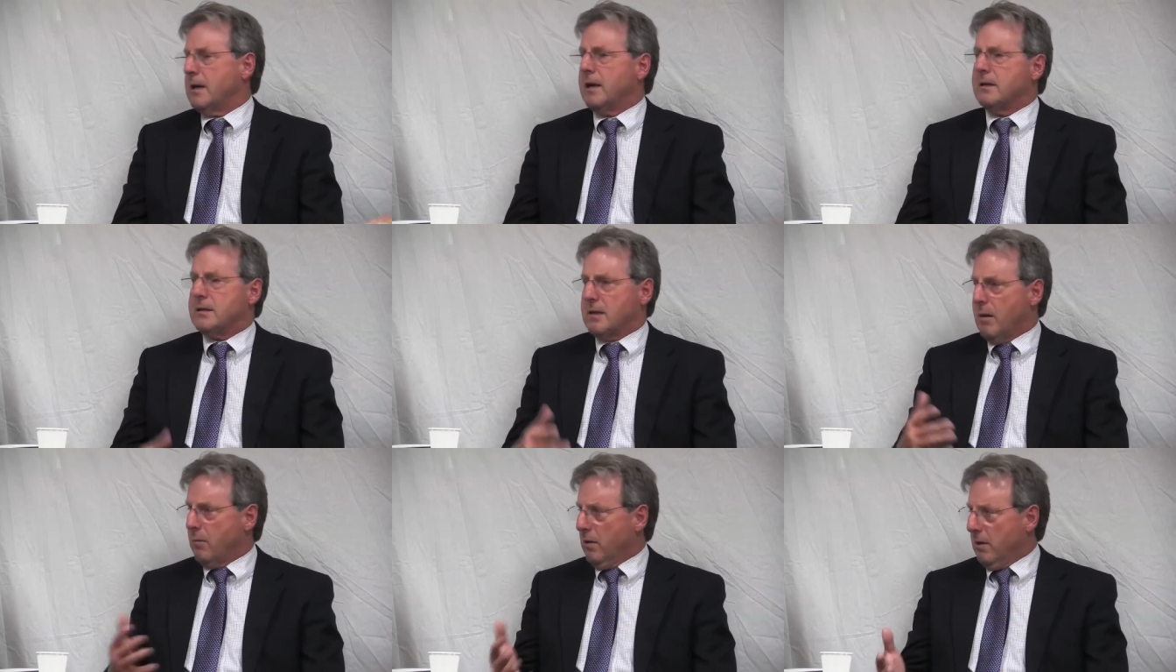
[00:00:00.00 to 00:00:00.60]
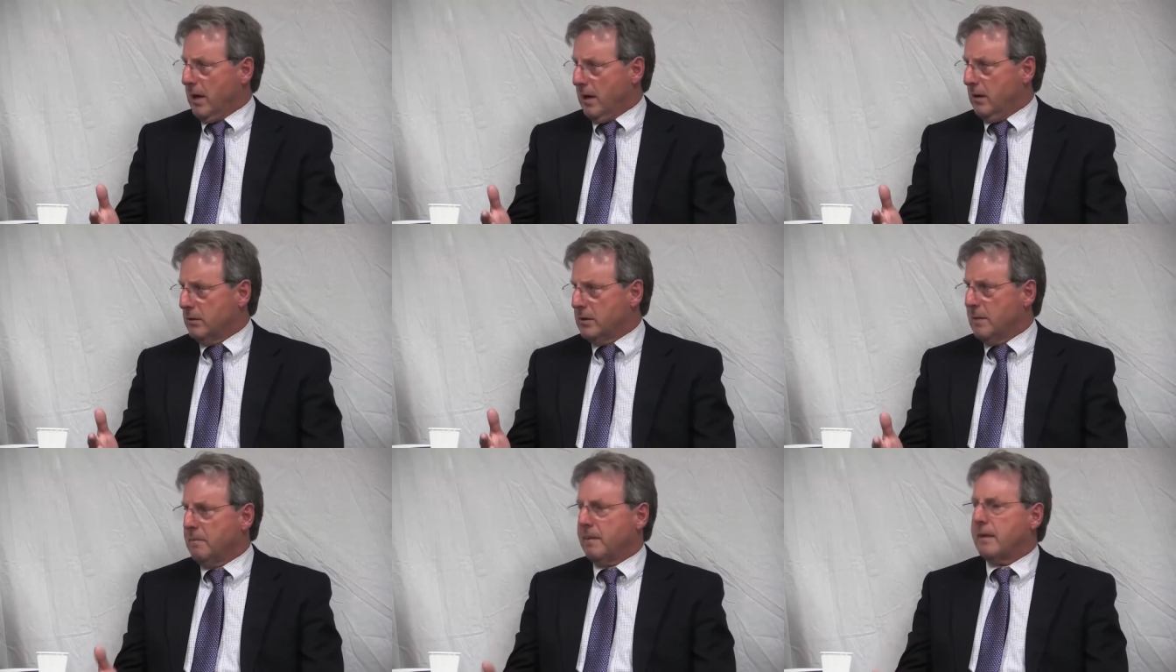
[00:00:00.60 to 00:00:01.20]
and some are
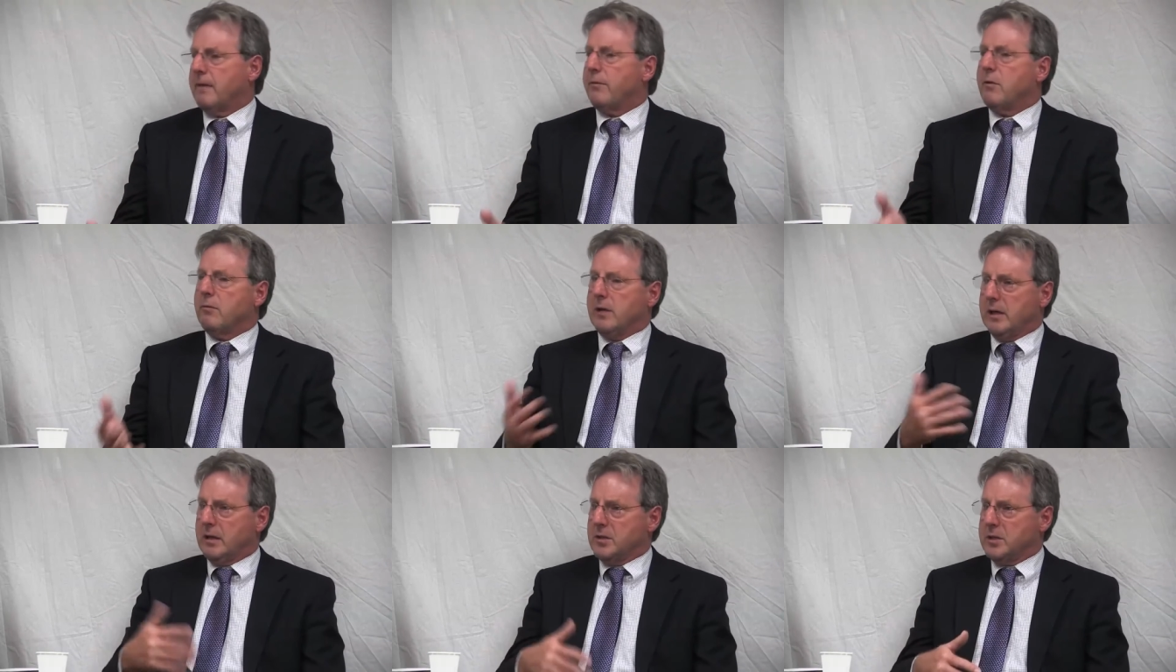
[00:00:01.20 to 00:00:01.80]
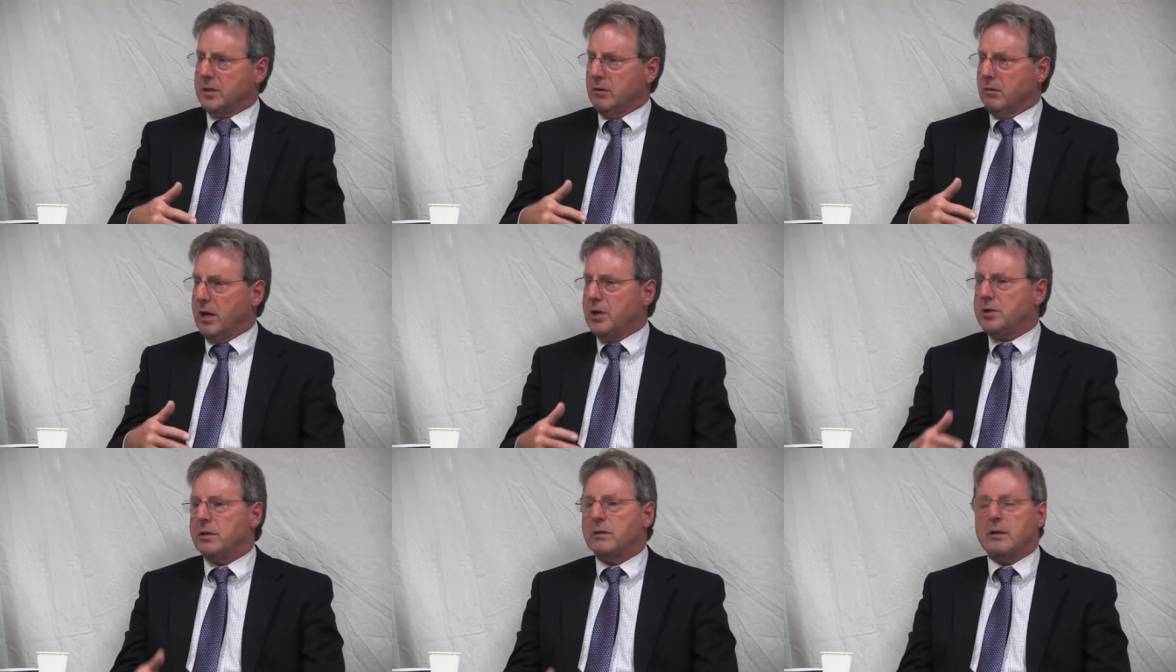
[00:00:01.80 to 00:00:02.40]
held for
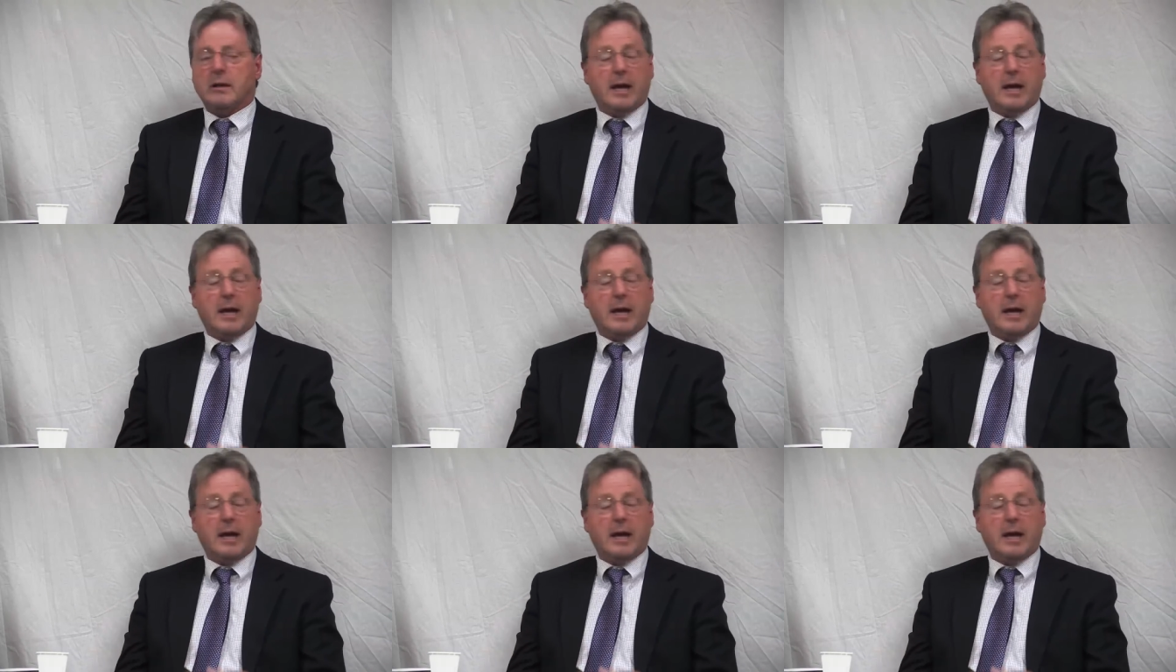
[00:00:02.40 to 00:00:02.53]
reconsideration.